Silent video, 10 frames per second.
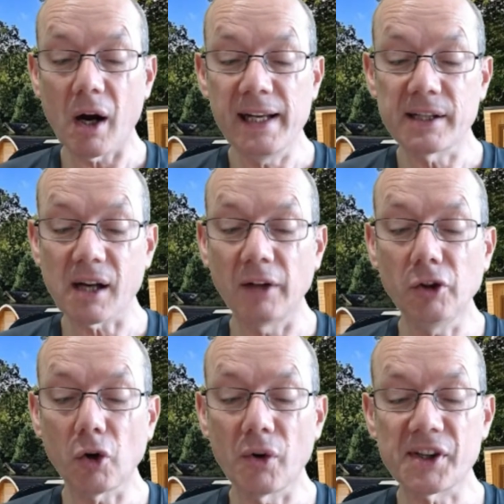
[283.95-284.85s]
He has
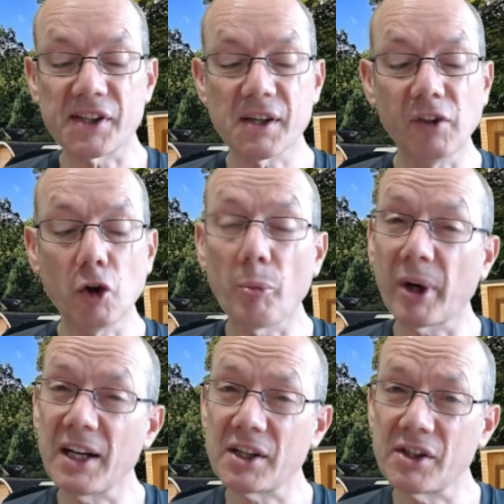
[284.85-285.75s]
undergone 70
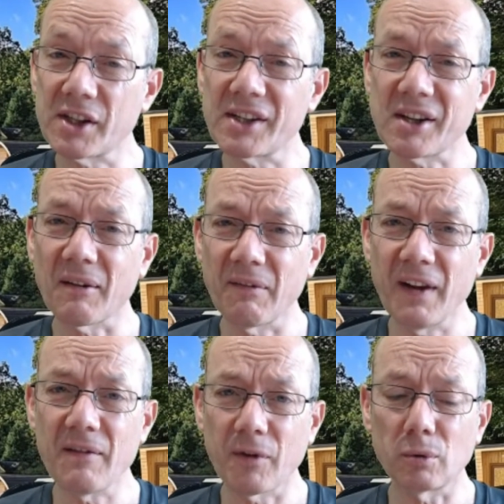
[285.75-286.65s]
operations since that
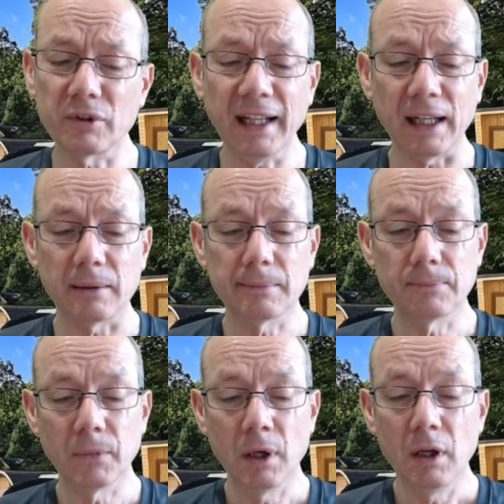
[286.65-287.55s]
fateful day,
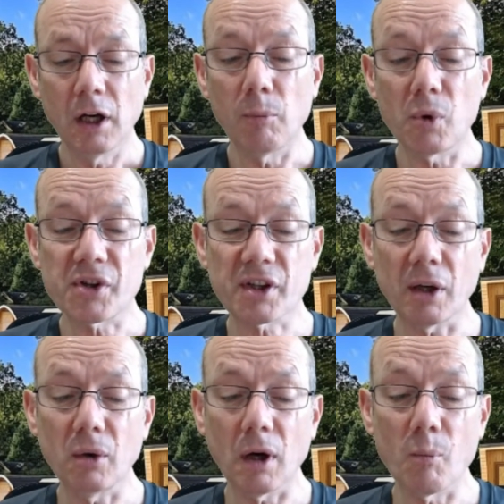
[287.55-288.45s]
and will
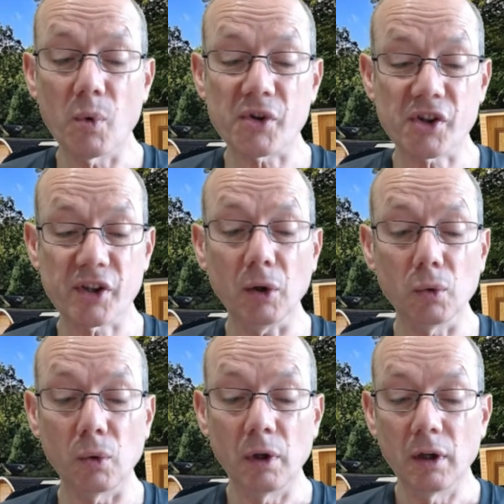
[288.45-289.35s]

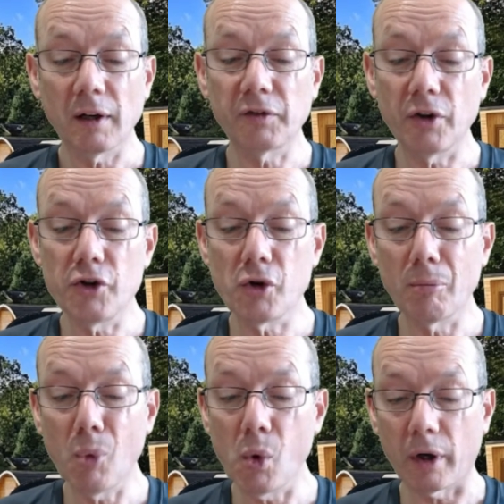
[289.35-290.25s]
still have to endure
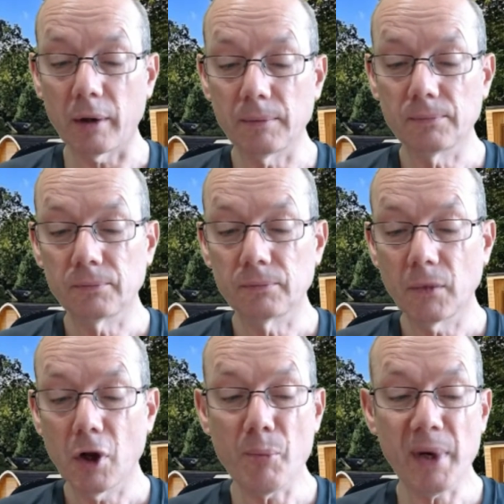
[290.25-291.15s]
more.
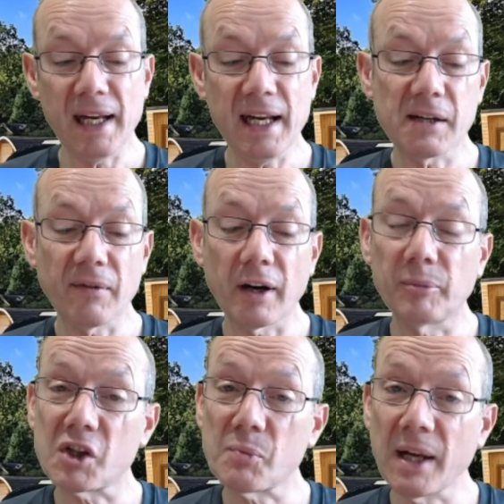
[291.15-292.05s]
It would be easy for
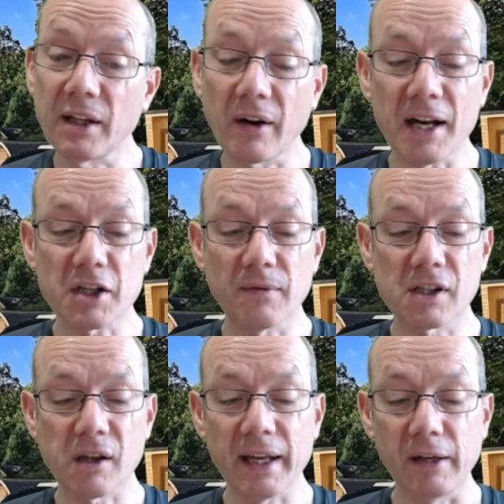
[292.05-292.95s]
him to spend the rest of
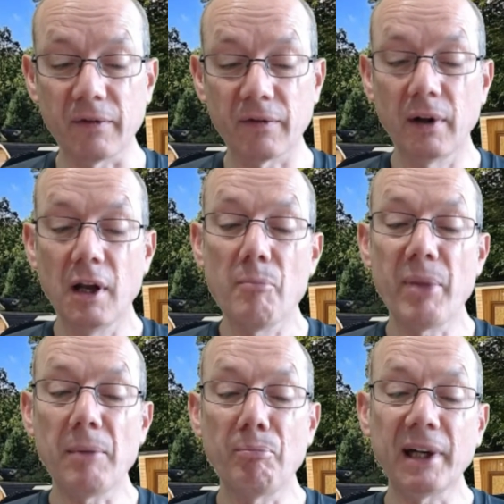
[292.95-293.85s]
his life
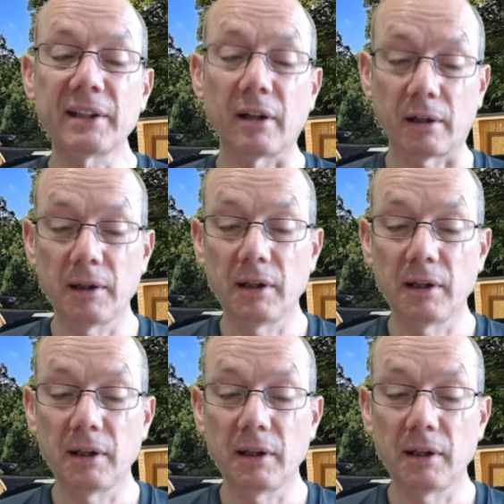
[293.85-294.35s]
being bitter.